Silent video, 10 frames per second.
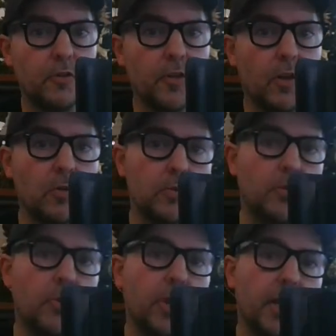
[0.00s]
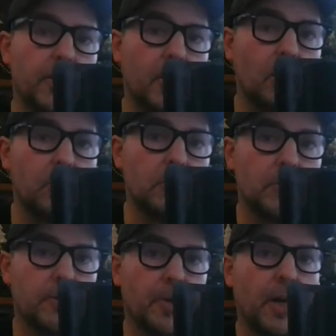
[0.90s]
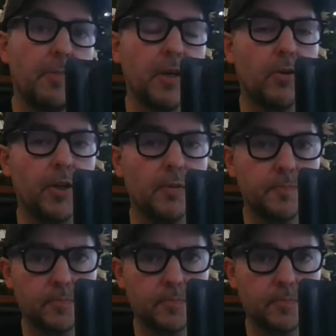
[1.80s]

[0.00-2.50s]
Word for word: sold all their gold to buy Bitcoin,